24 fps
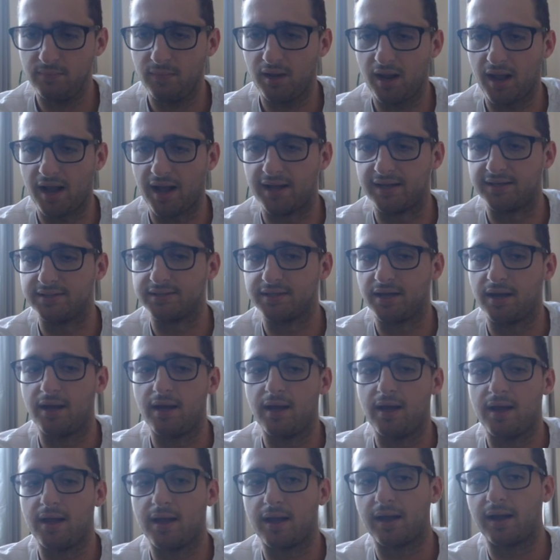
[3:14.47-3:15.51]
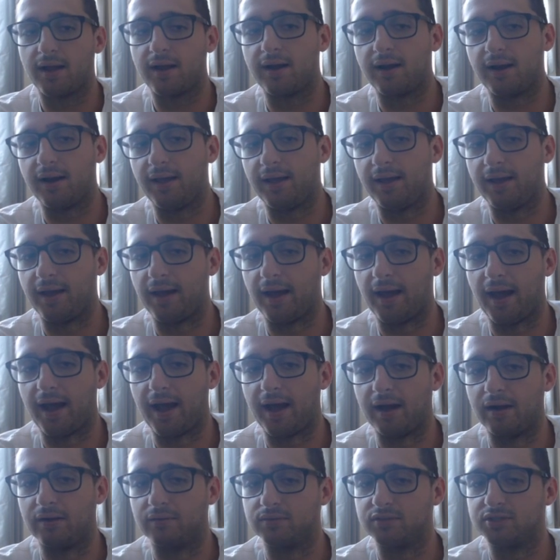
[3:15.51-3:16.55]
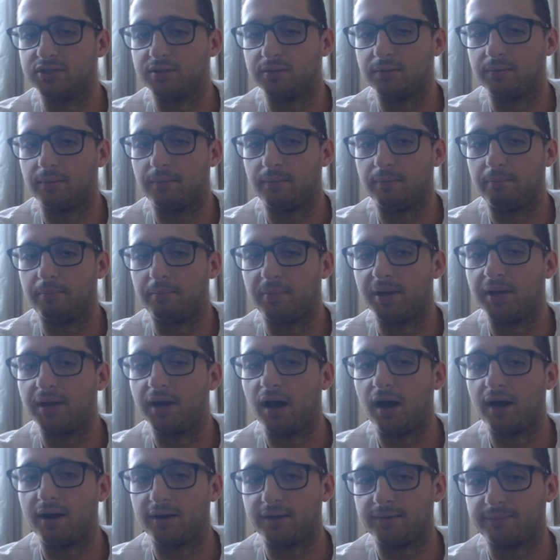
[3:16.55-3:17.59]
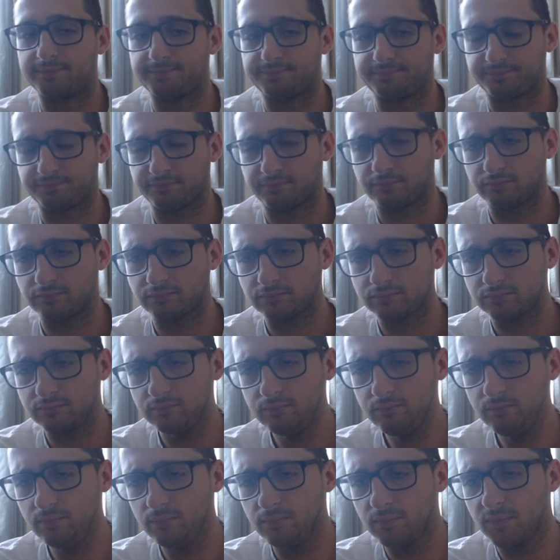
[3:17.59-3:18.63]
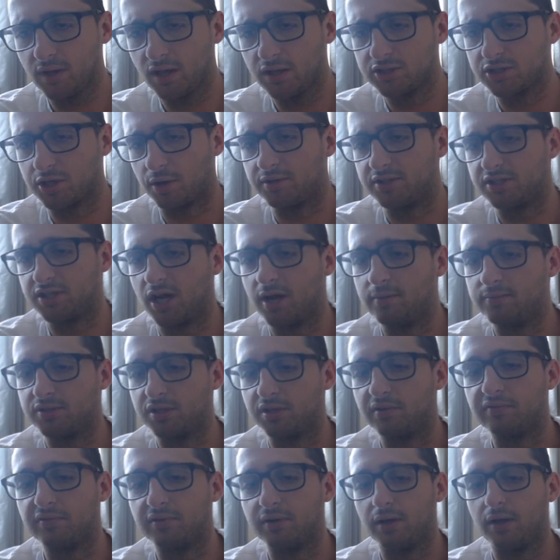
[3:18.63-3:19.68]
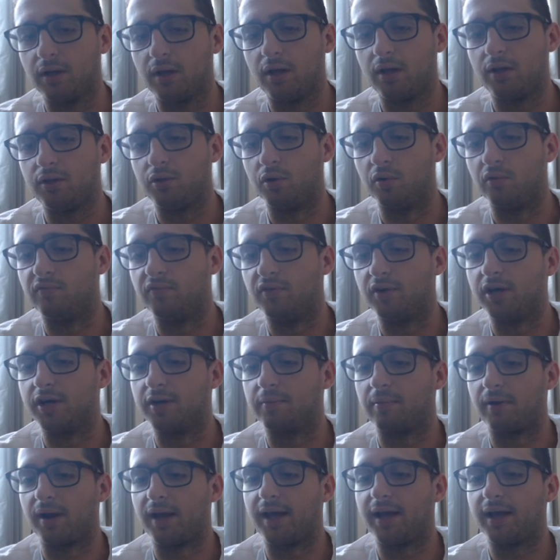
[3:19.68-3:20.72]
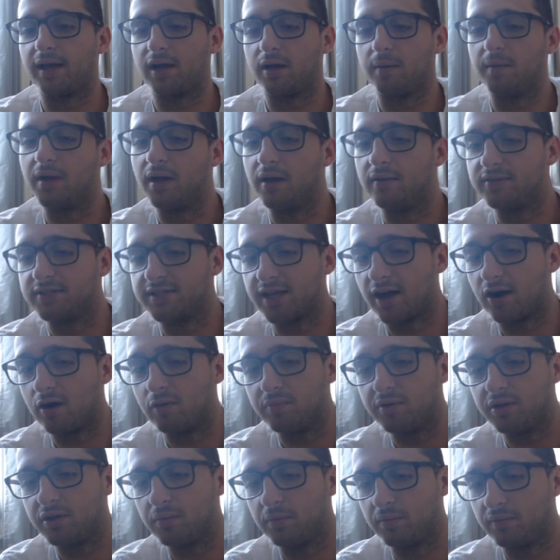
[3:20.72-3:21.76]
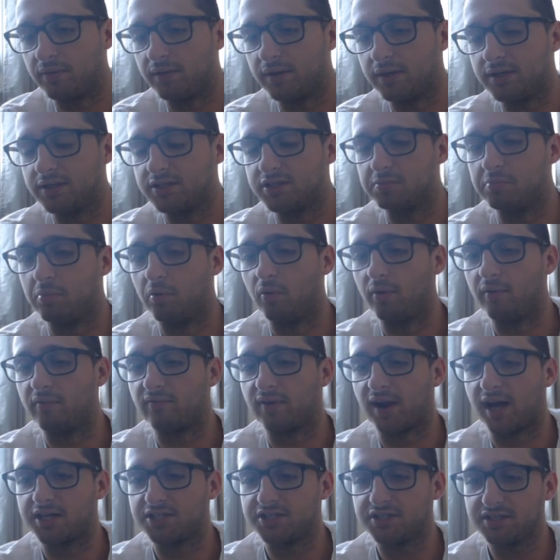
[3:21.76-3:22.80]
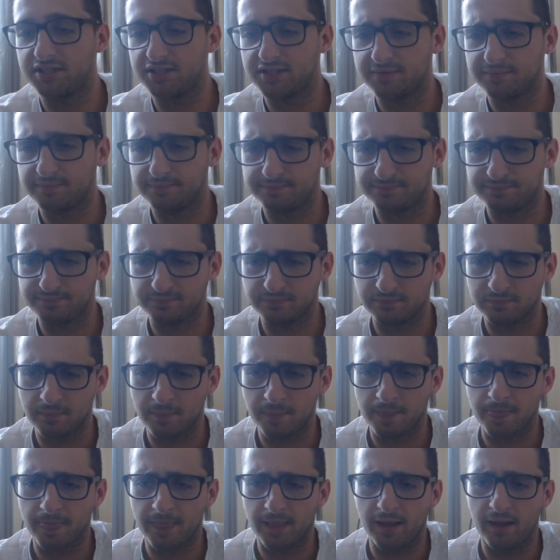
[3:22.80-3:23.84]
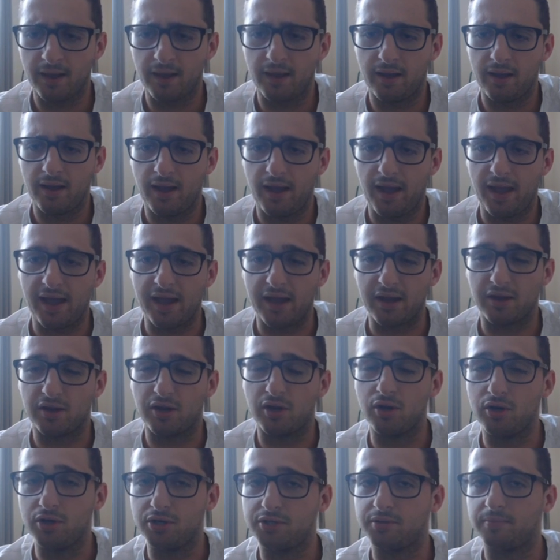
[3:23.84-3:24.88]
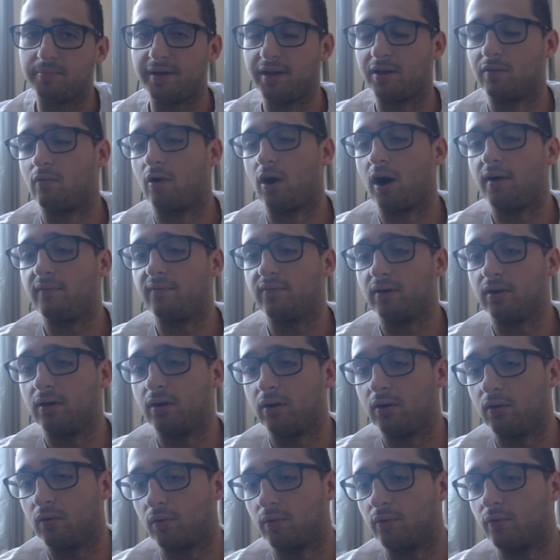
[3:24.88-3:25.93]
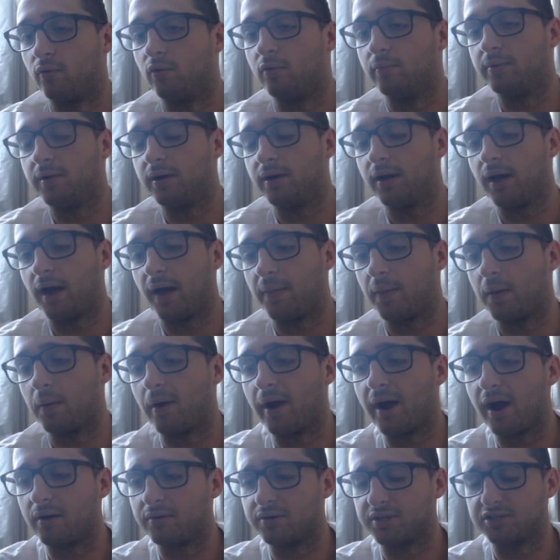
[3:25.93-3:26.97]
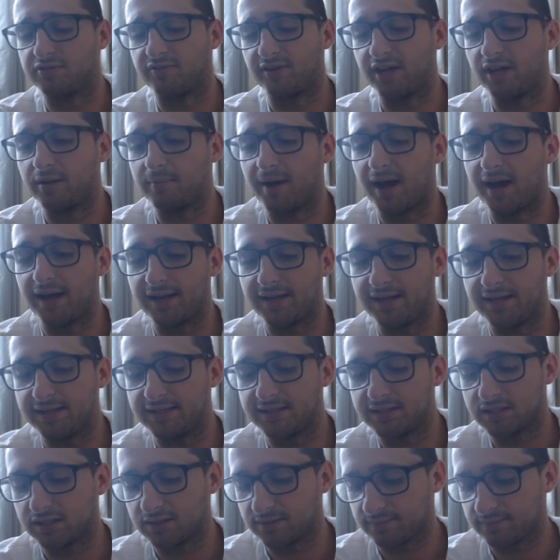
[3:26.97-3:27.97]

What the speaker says: and clear out banana. So in terms of your third player coming over to help you with the supportive flashes, it could be a rifler or an AWPer, and the way I would just think about it is